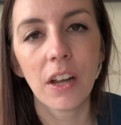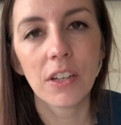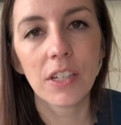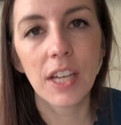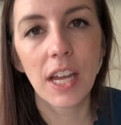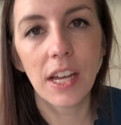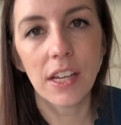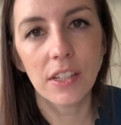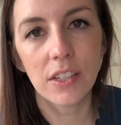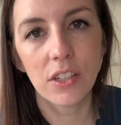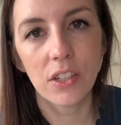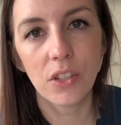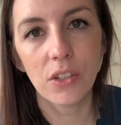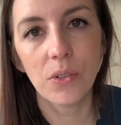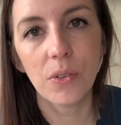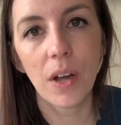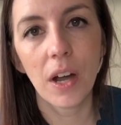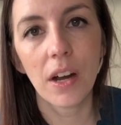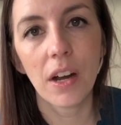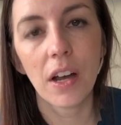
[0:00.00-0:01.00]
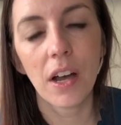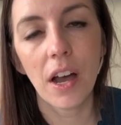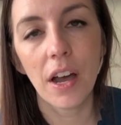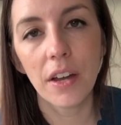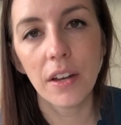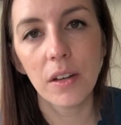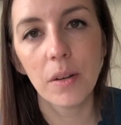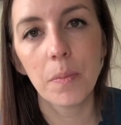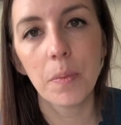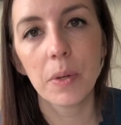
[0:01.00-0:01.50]
test, you are
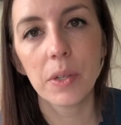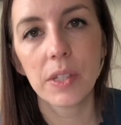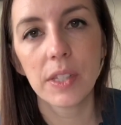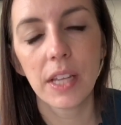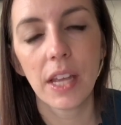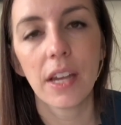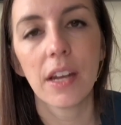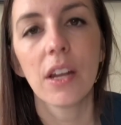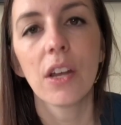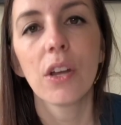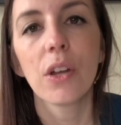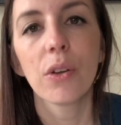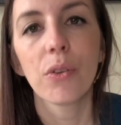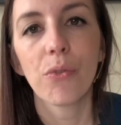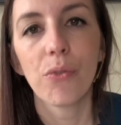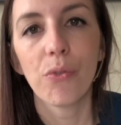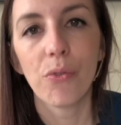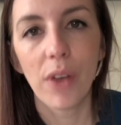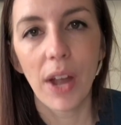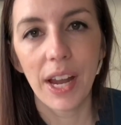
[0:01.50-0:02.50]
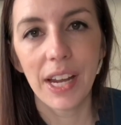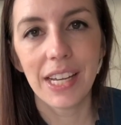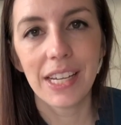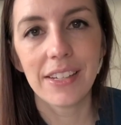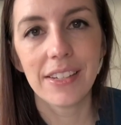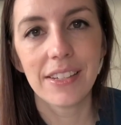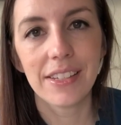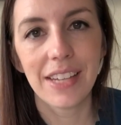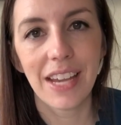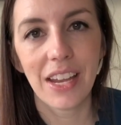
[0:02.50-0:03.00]
100% ready
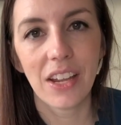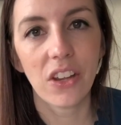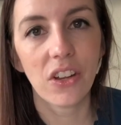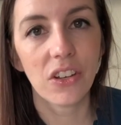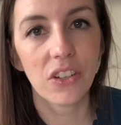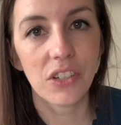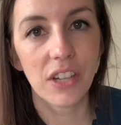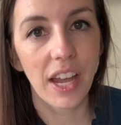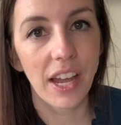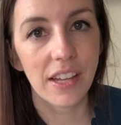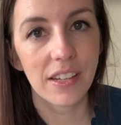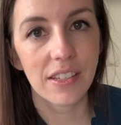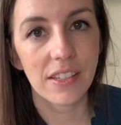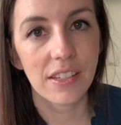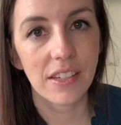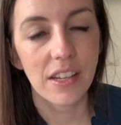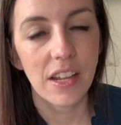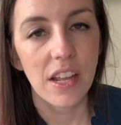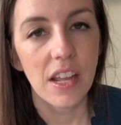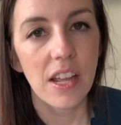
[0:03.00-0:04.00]
to take your test.